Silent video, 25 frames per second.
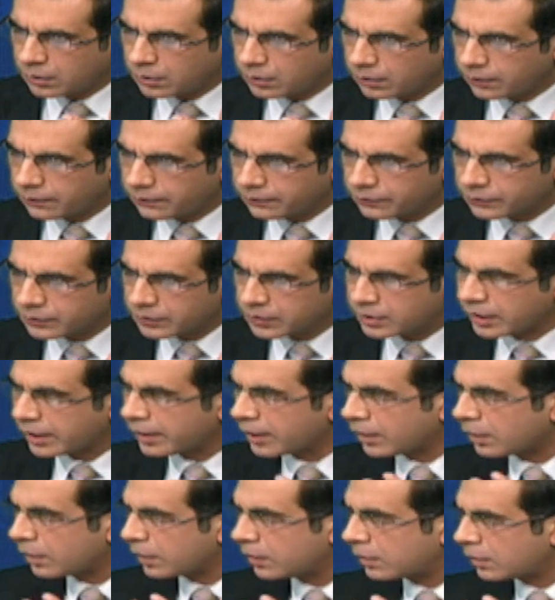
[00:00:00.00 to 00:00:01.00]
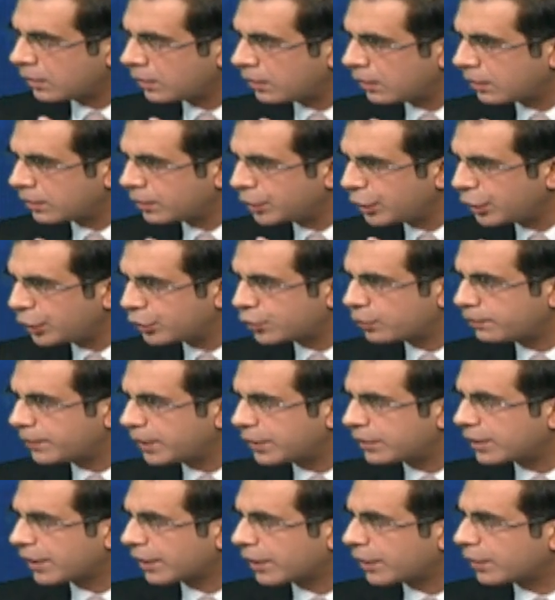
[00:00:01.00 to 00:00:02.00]
they need to be taken
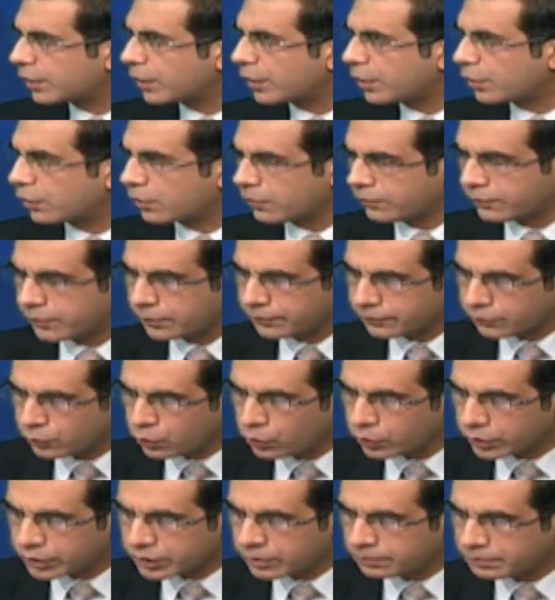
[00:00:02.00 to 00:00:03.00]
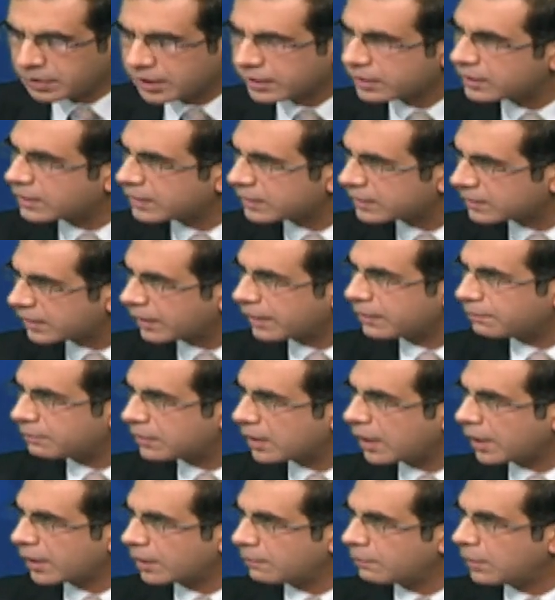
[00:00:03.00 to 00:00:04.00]
care of course, but at the same time,
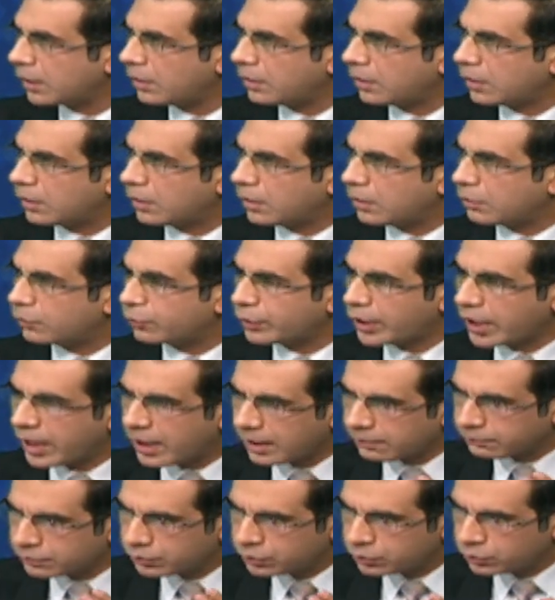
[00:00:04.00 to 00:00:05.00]
we have to